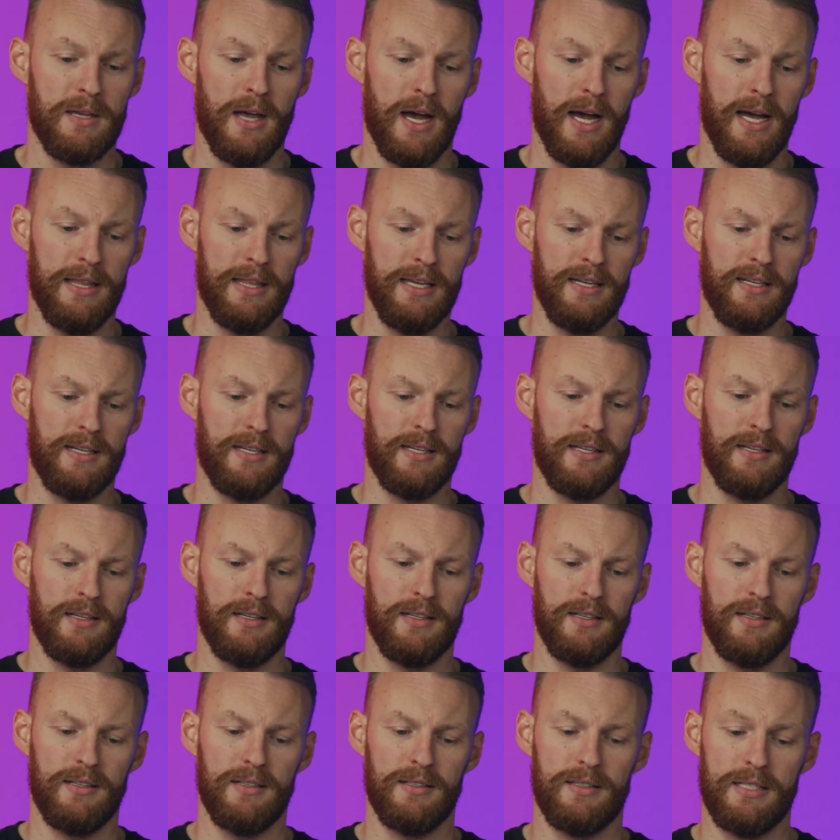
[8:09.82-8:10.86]
I think
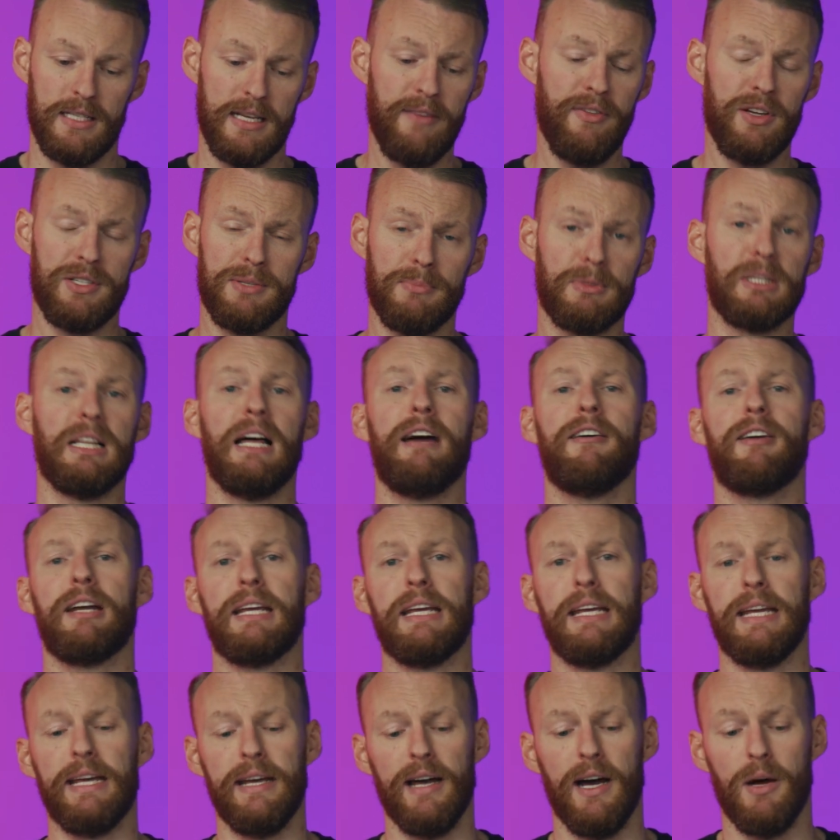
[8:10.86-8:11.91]
to give us some clarity
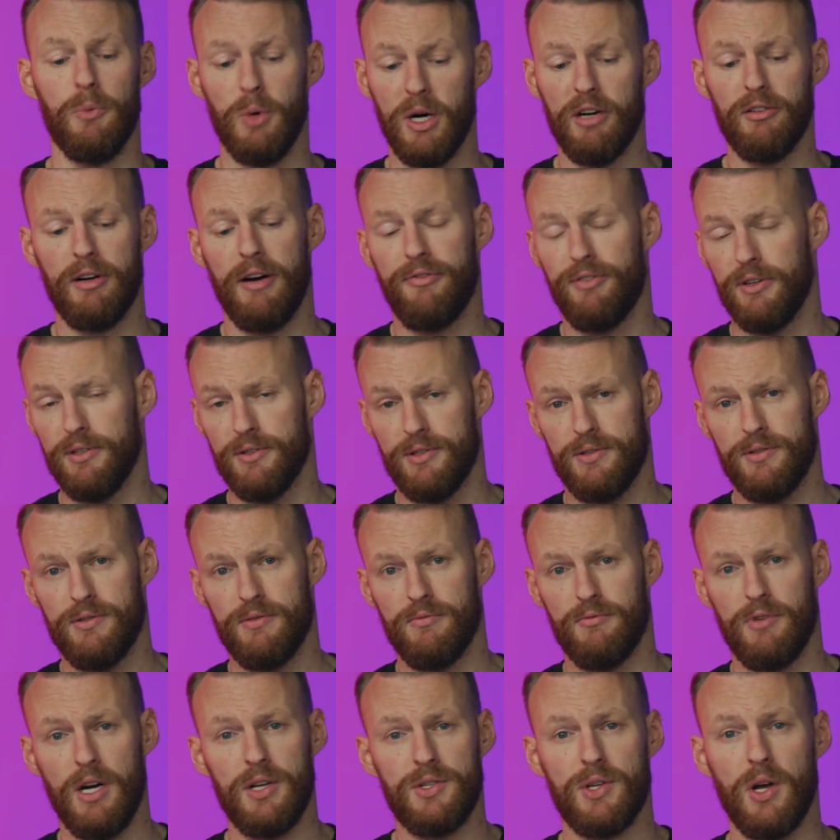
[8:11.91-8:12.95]
here, I want to reference
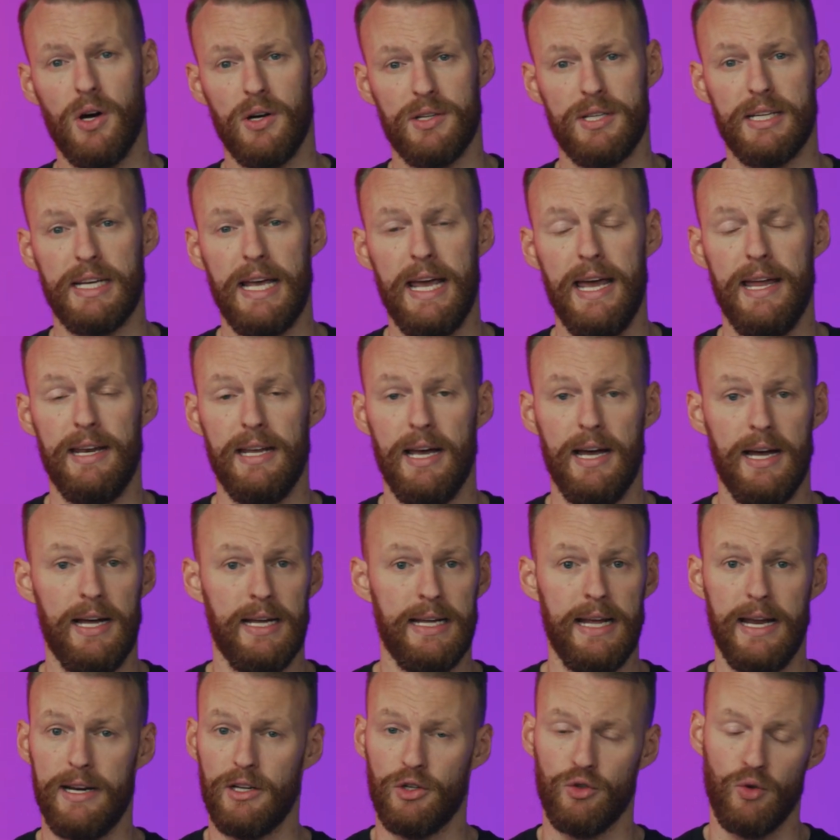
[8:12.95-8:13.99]
Russ Cox again.
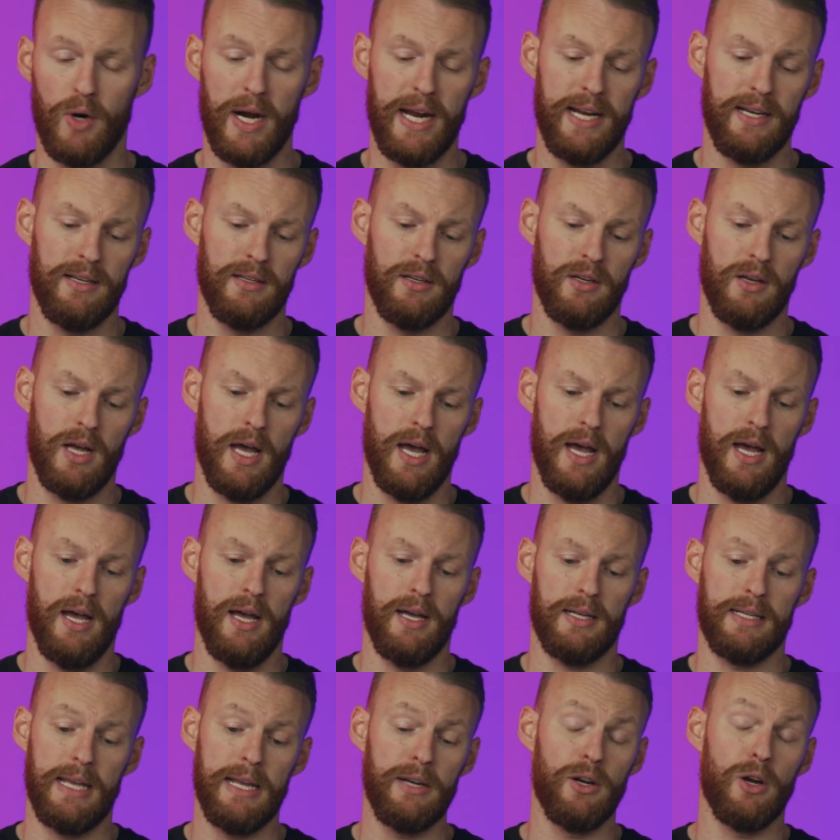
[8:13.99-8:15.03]
He had a great
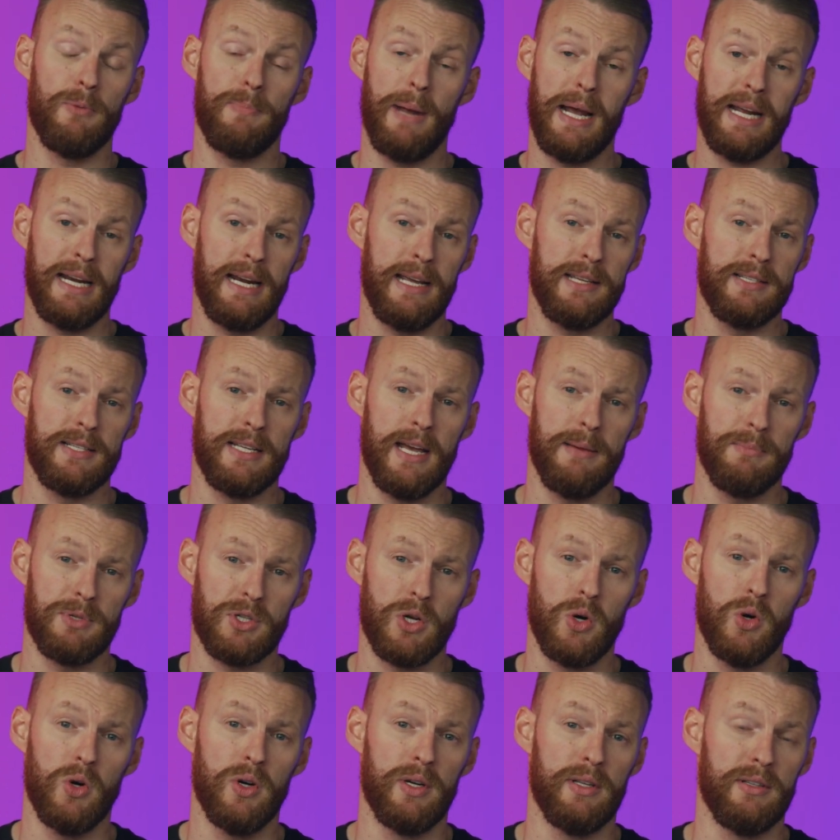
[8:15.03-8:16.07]
keynote back at ACM
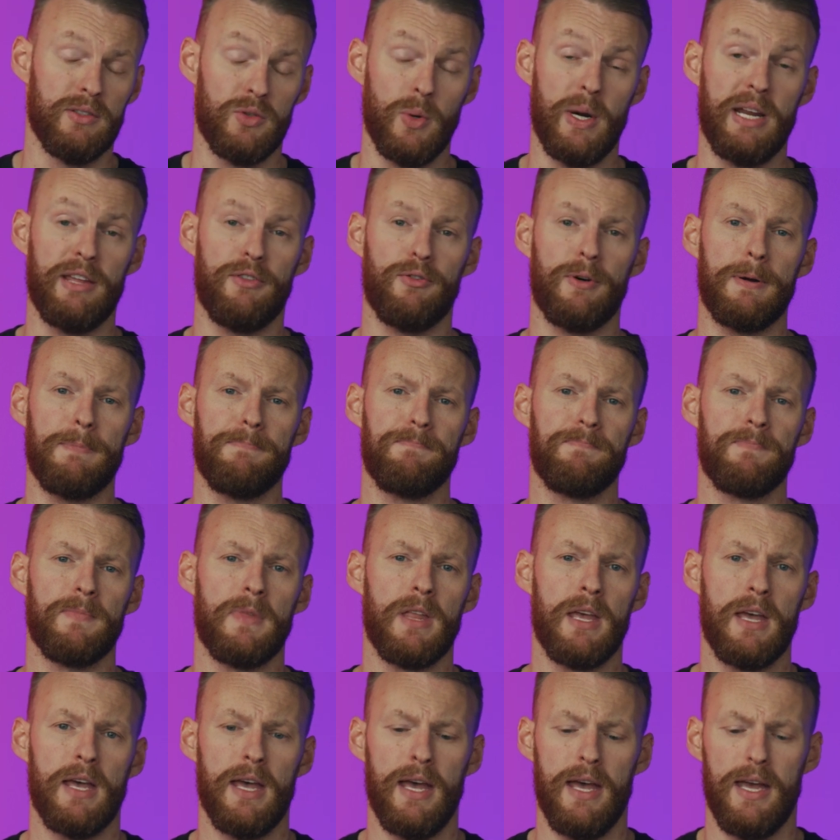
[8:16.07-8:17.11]
scored in 23.
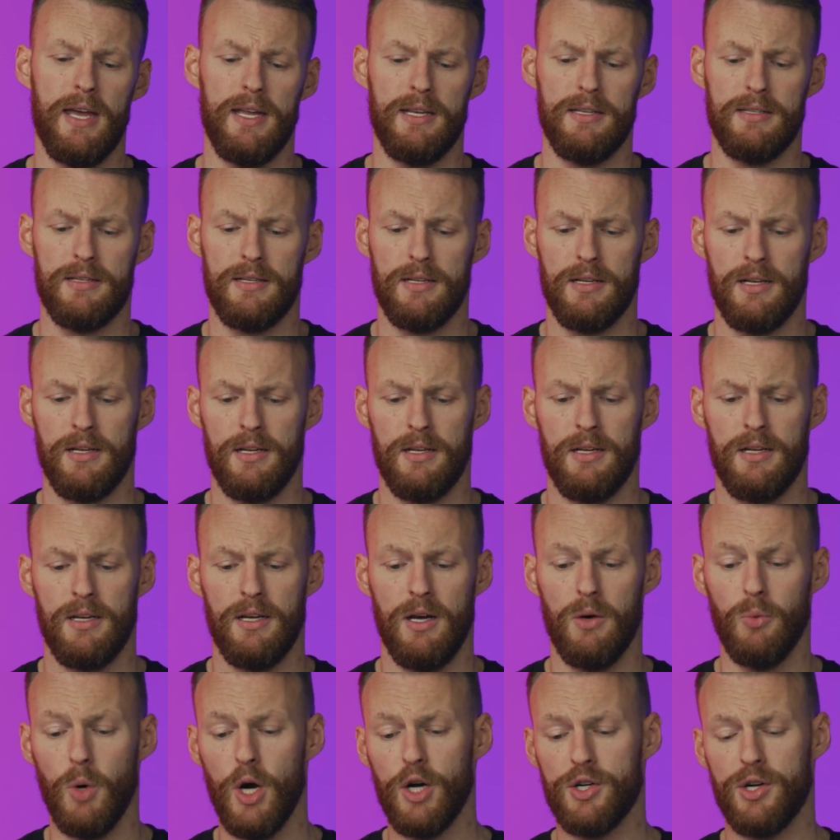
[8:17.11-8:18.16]
And
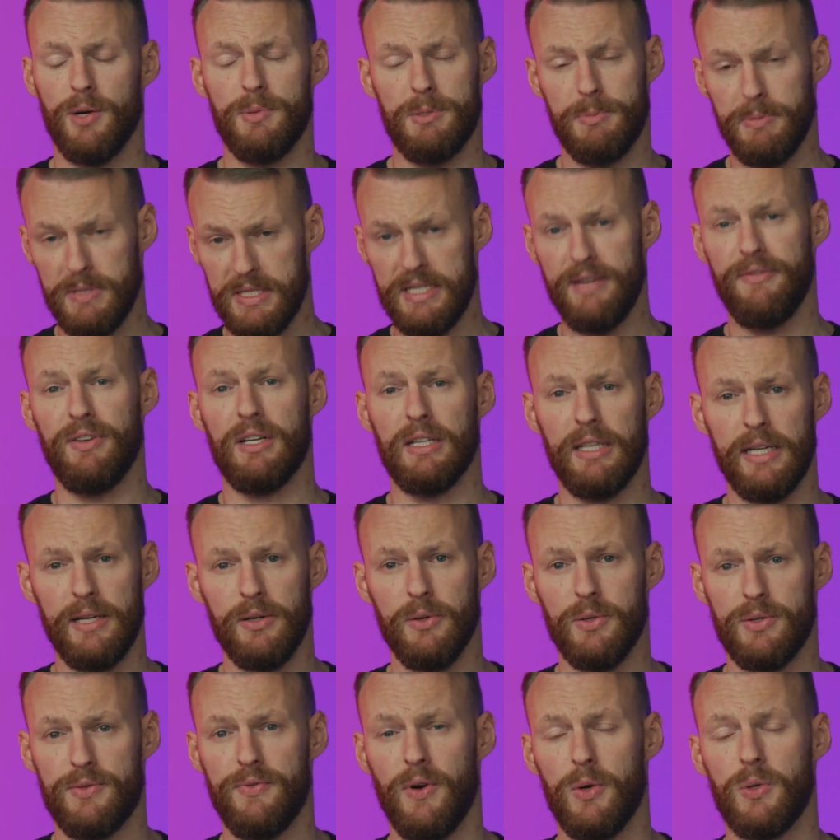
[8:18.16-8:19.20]
a workshop specifically, it
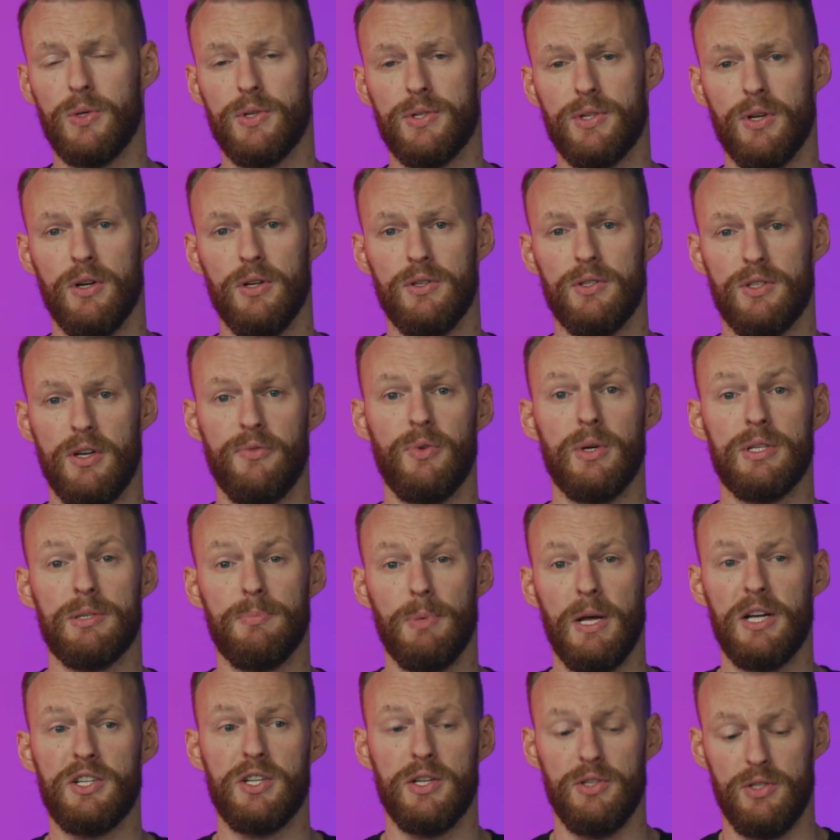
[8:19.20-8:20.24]
was focused on software
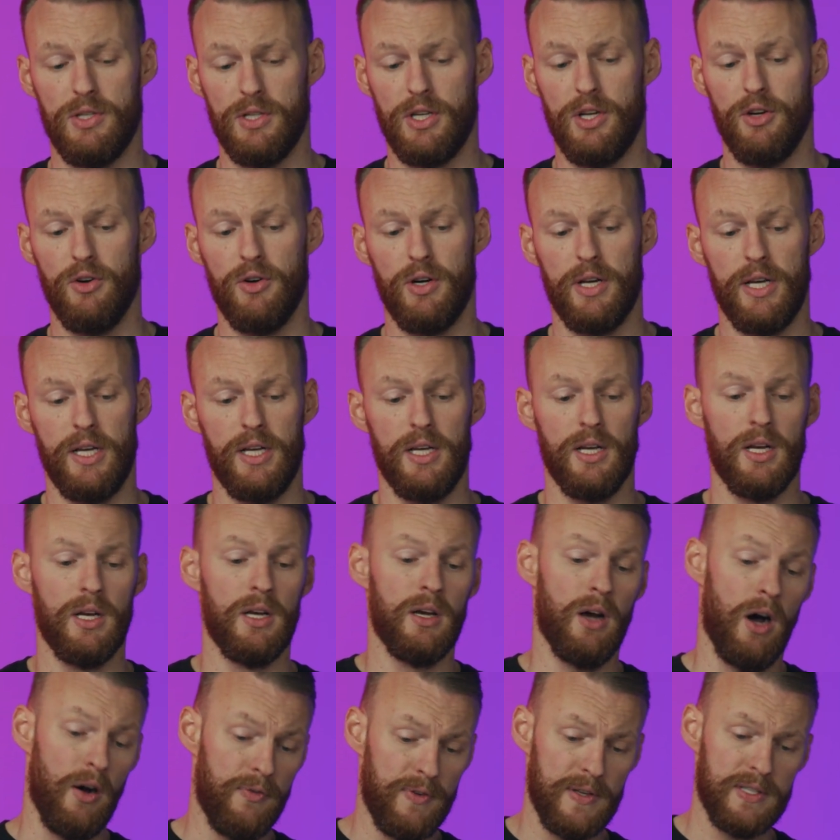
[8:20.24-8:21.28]
supply chain security,
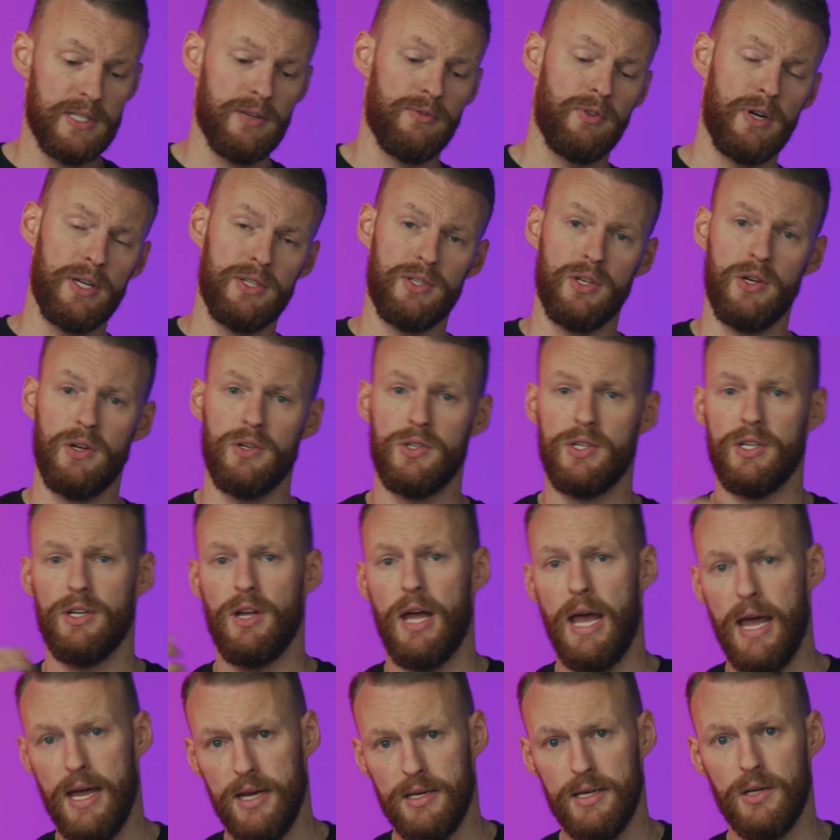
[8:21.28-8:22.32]
offensive research,
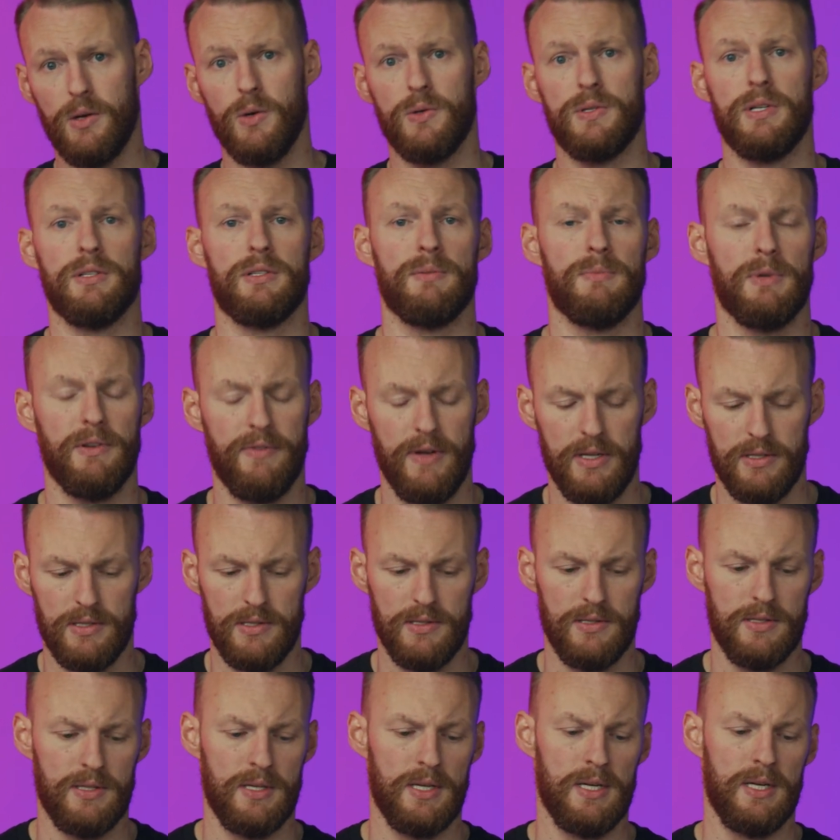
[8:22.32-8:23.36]
and ecosystem
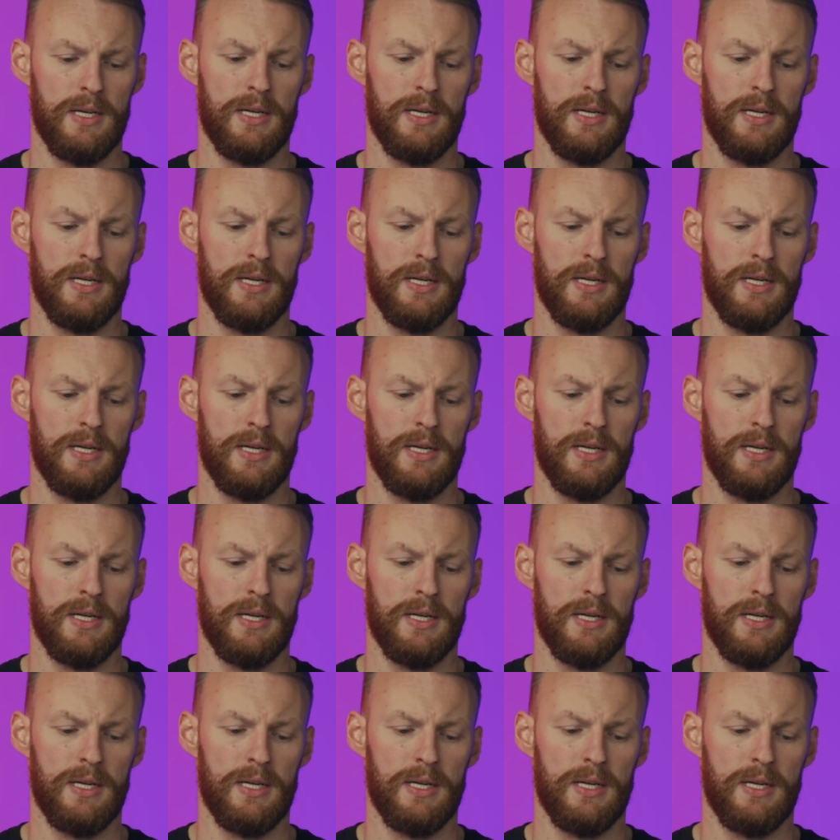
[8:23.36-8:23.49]
defenses.